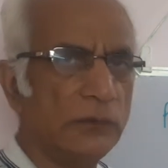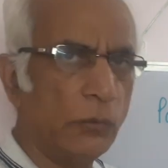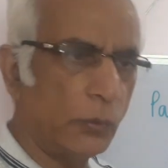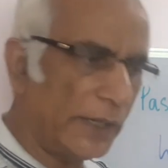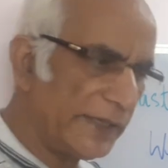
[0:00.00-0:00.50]

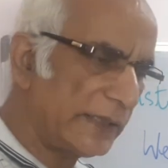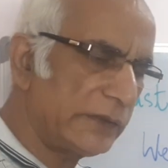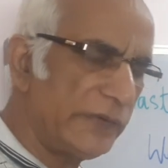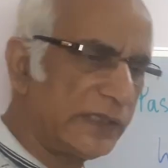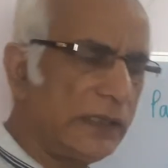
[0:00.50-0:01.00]
One
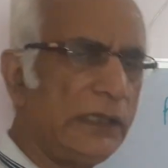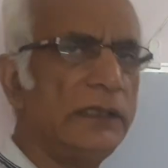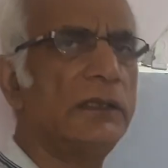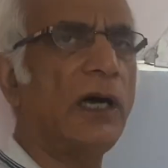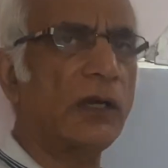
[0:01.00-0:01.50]
activity
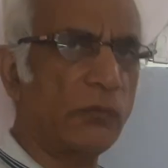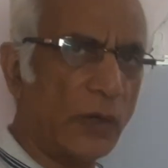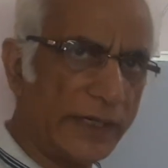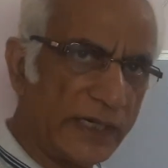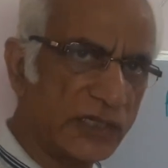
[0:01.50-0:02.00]
or
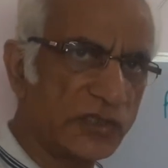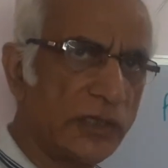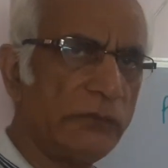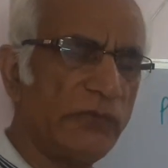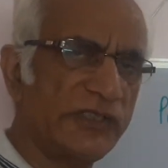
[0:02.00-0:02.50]
one
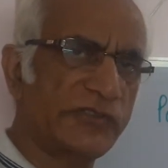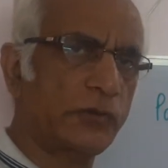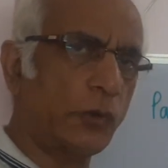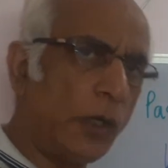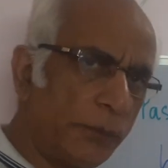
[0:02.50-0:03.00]
action will
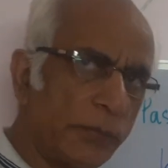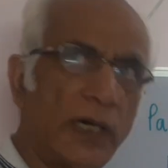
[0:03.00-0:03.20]
stop